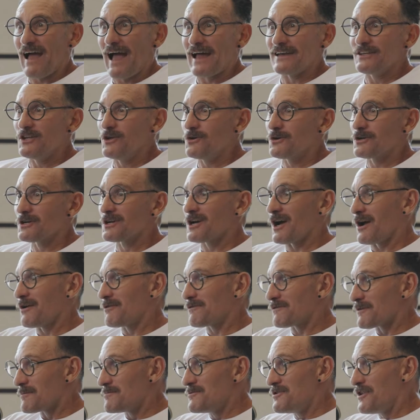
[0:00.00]
And you can
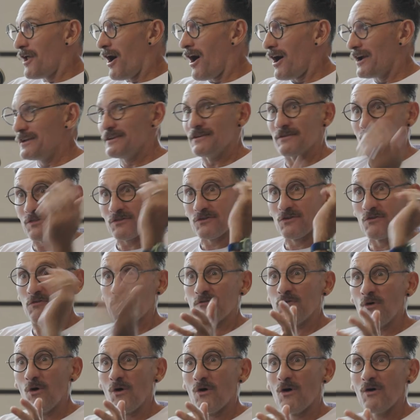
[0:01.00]
go from 9th to
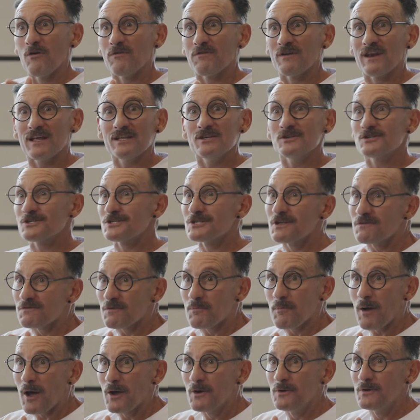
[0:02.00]
4th, and then you sniff
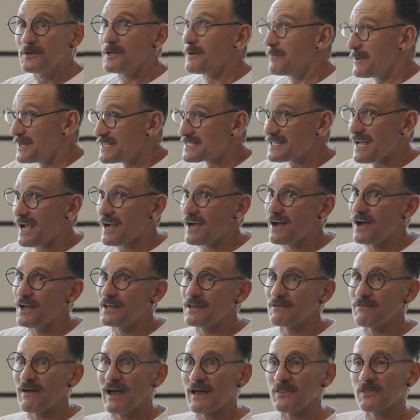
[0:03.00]
a podium, and he's that
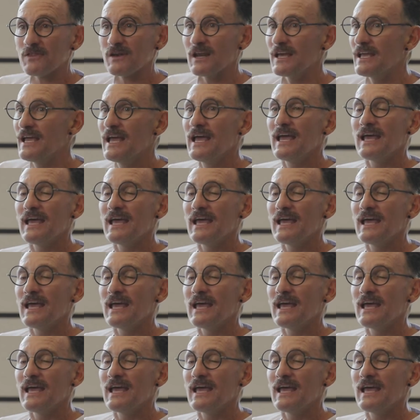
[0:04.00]
kind of athlete.